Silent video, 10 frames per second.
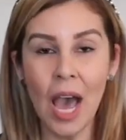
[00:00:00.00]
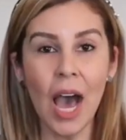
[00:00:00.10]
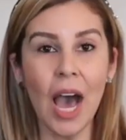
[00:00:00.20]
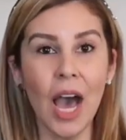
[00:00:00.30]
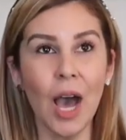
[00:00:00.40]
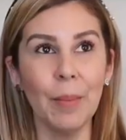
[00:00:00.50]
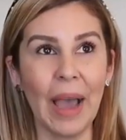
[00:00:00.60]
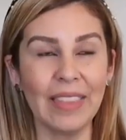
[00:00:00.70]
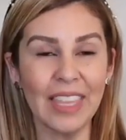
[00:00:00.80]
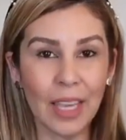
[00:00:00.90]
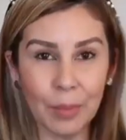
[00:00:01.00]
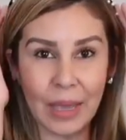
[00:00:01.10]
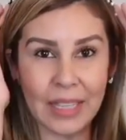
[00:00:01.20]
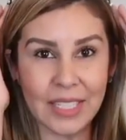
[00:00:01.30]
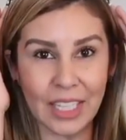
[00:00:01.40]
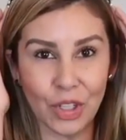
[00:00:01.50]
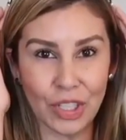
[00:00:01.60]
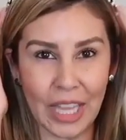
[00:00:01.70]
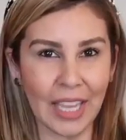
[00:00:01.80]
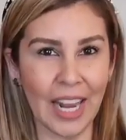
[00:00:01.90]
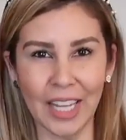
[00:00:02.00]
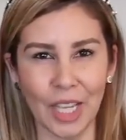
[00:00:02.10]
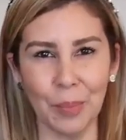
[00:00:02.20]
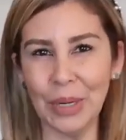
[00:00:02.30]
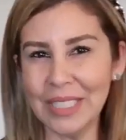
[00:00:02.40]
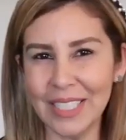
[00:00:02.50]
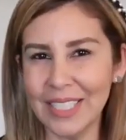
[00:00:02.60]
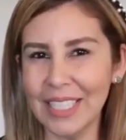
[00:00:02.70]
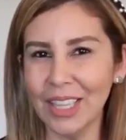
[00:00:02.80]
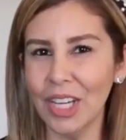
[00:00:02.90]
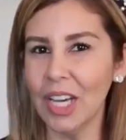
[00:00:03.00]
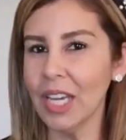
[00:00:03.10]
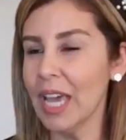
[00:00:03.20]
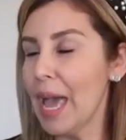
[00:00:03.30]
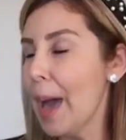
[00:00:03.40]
Um, I think it makes it look like kind of like a princessy look.